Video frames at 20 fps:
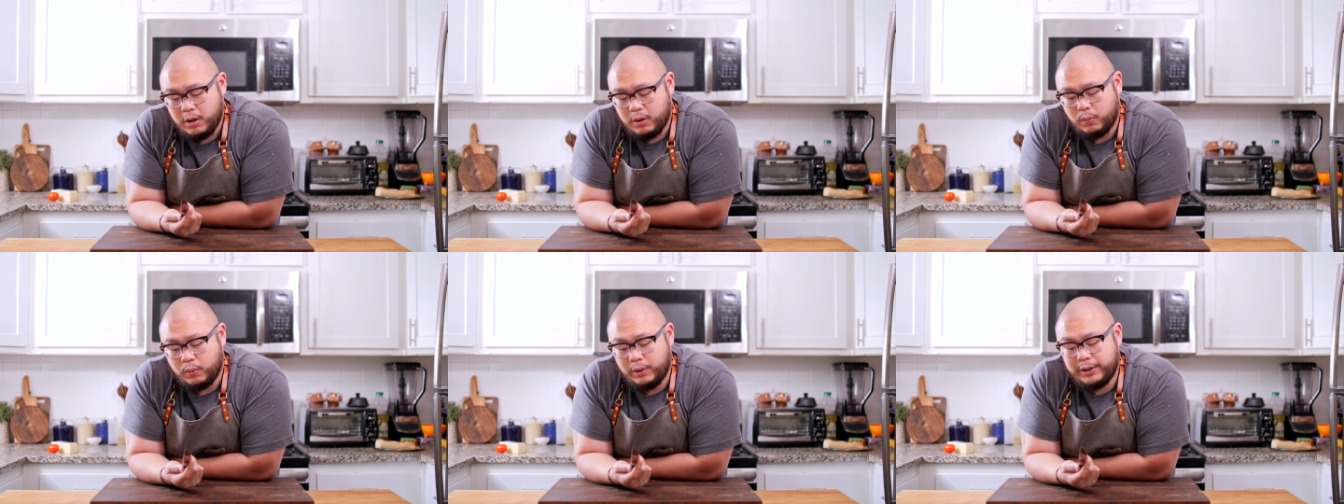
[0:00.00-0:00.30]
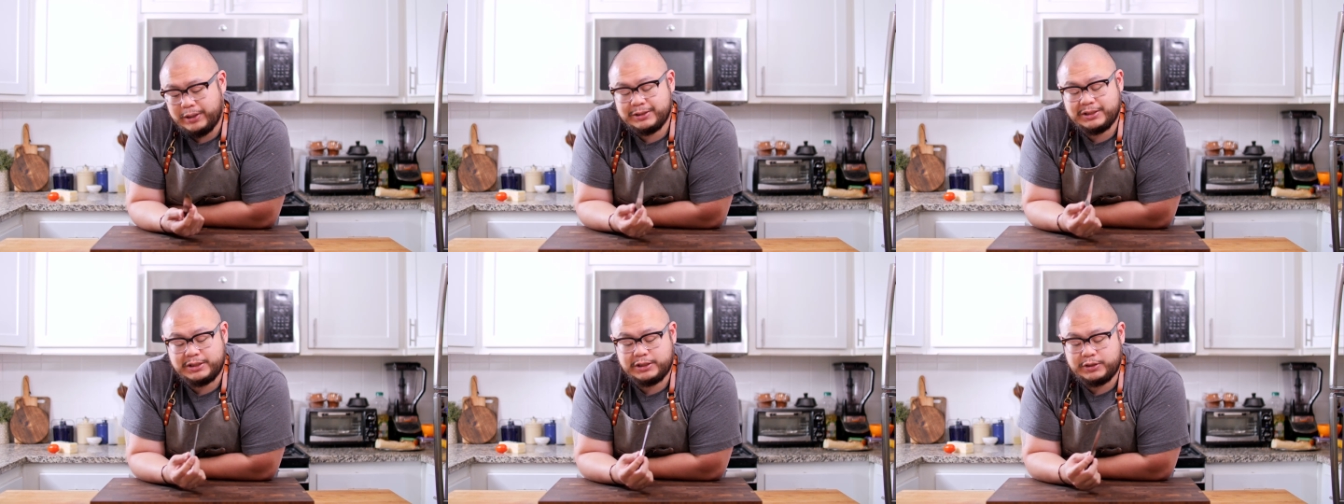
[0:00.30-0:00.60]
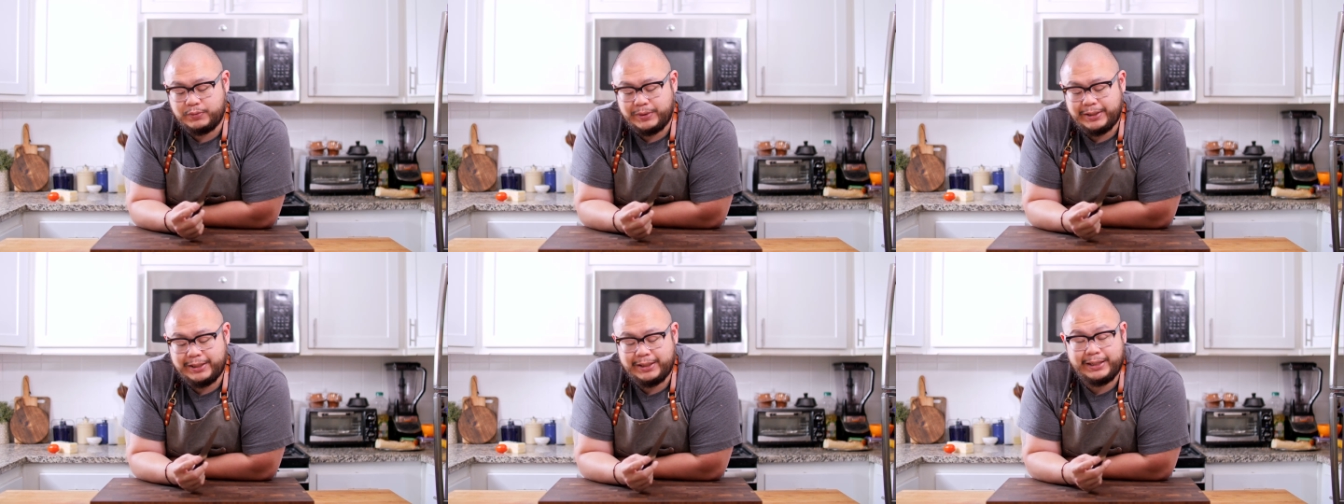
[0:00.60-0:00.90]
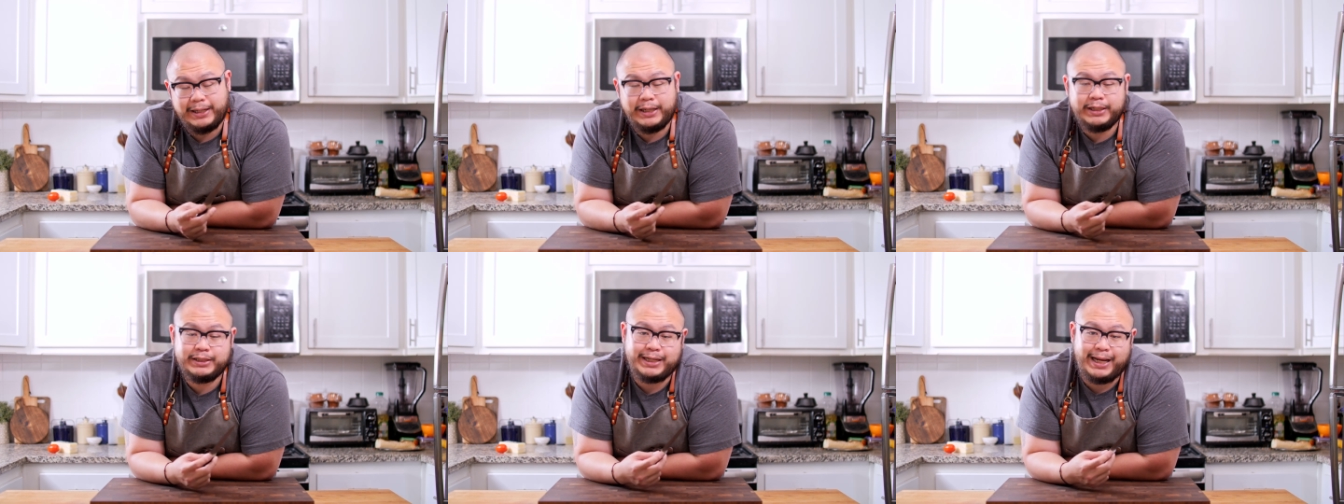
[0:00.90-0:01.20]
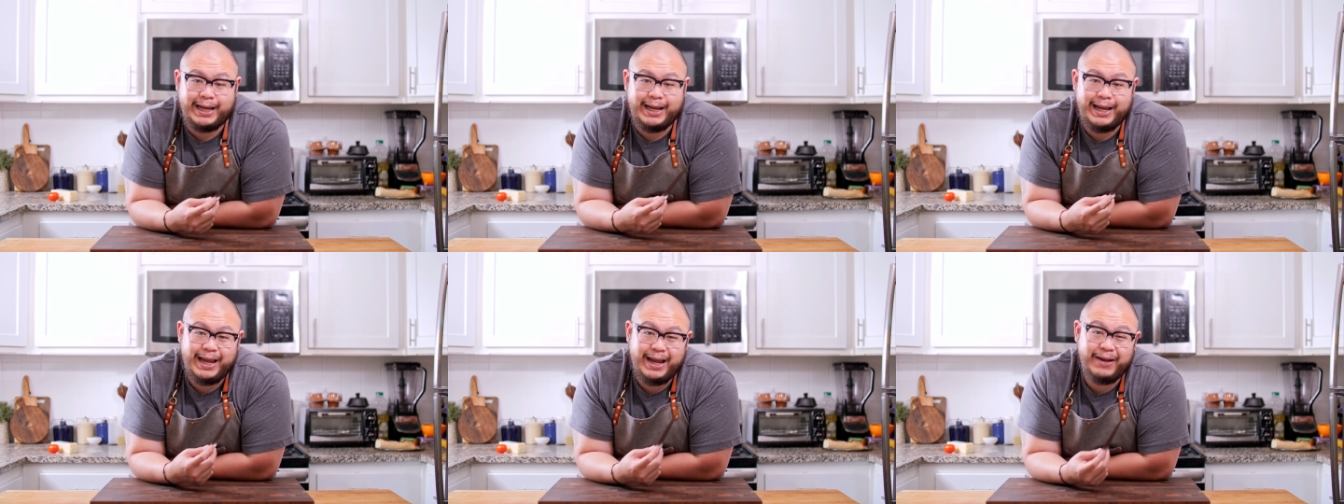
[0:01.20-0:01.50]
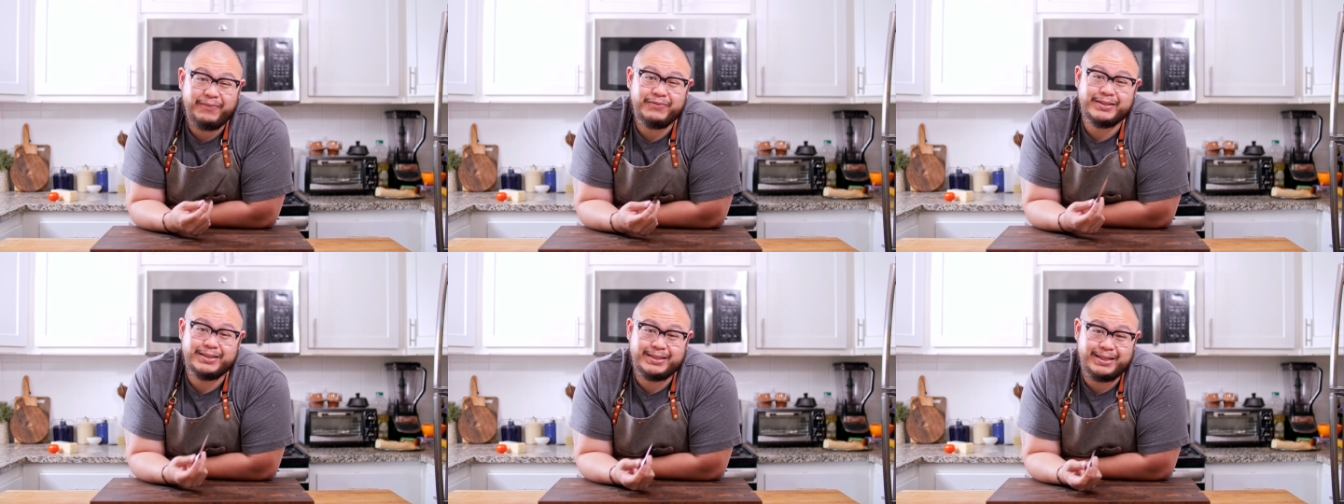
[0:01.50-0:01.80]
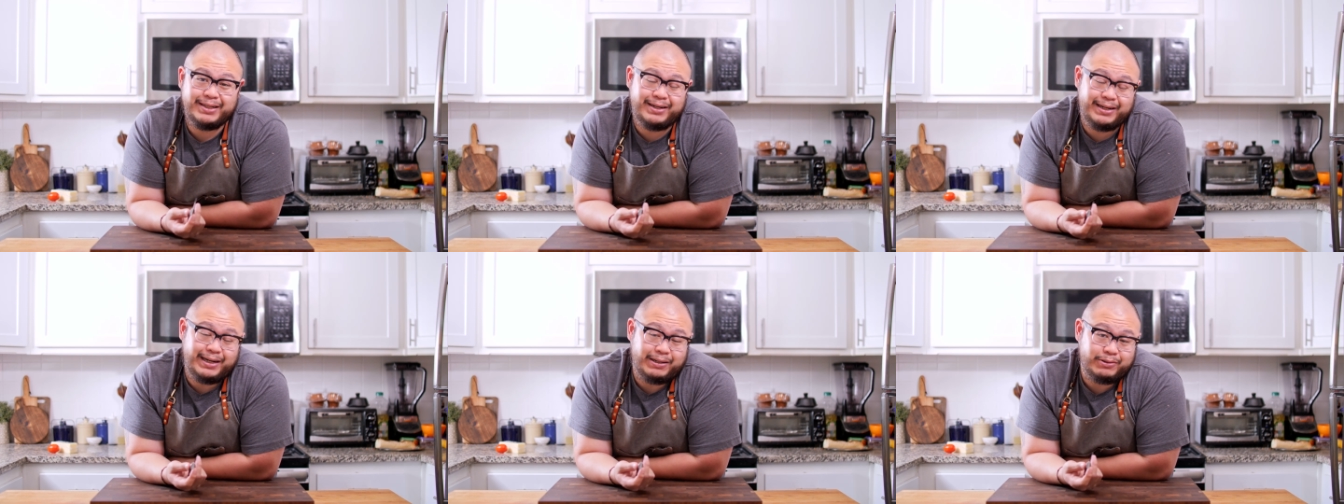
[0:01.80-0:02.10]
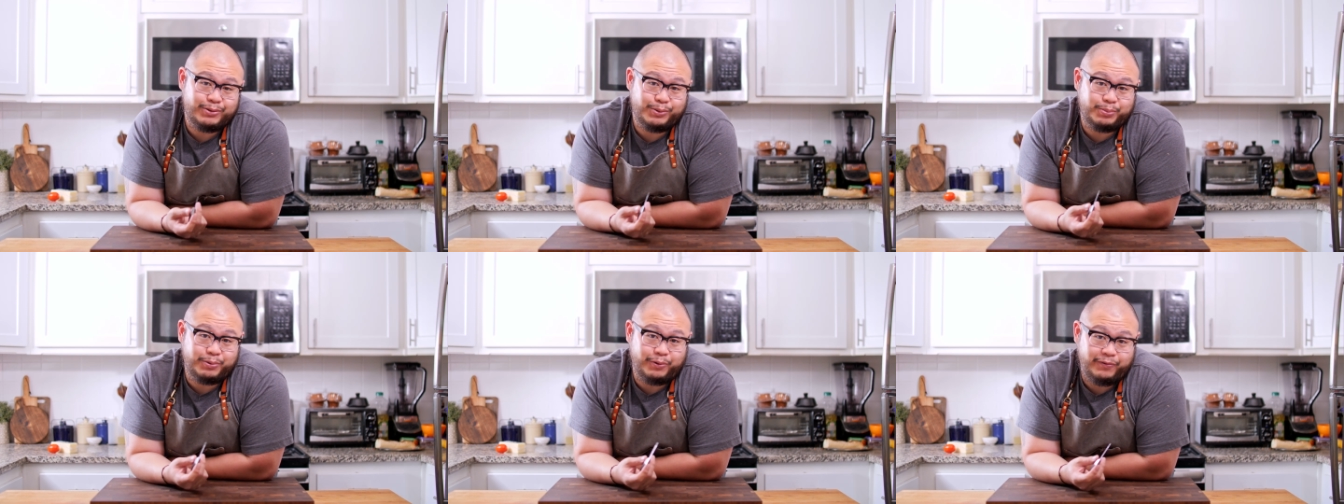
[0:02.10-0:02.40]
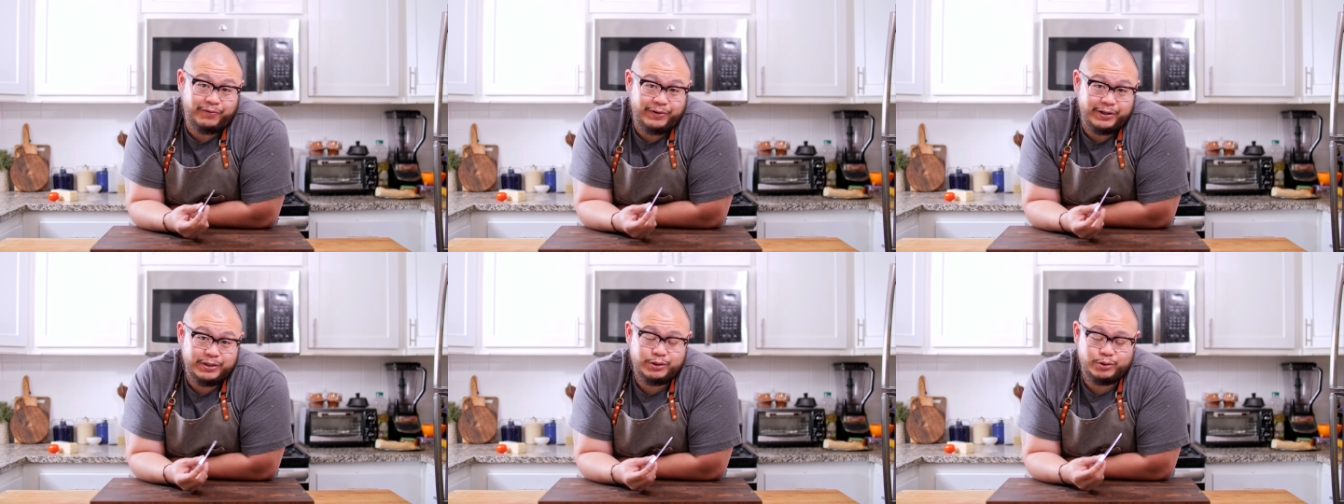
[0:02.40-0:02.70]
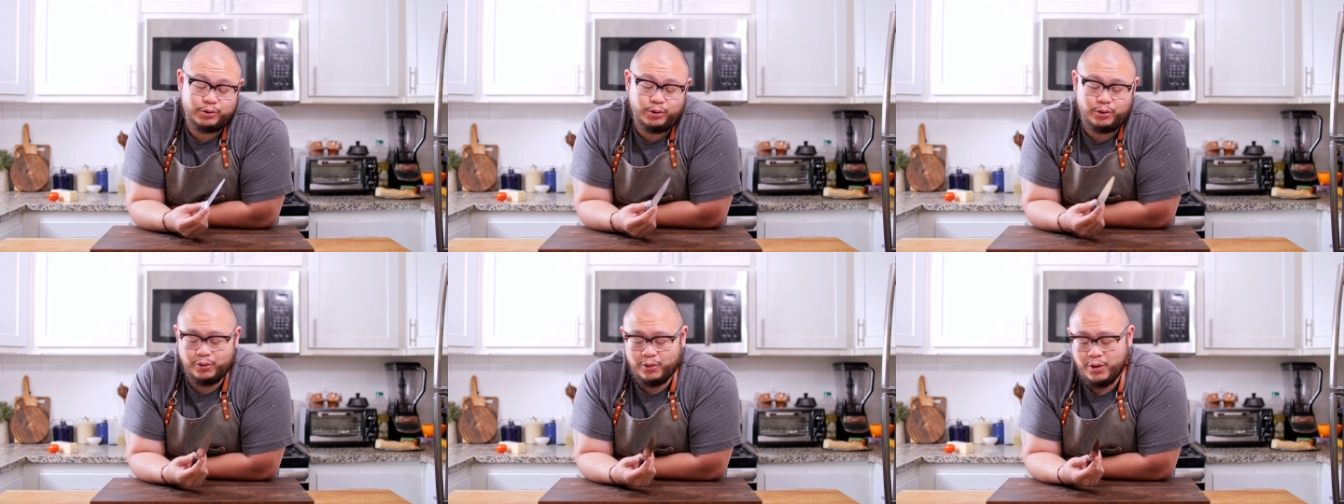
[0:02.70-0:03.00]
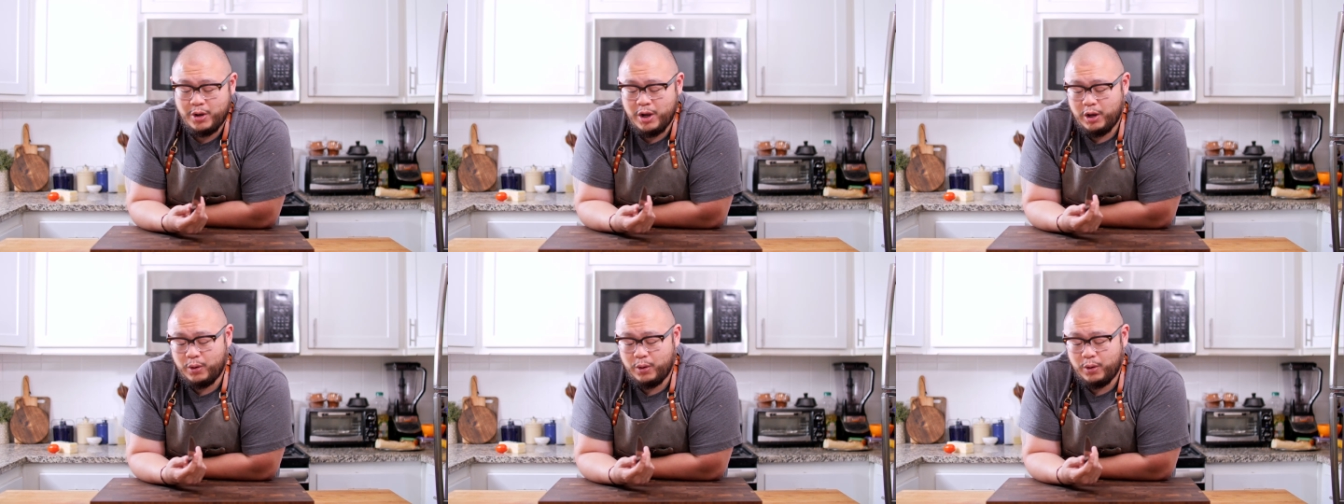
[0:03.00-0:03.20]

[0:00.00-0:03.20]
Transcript: Whereas a serrated edge, I have to send it out to a professional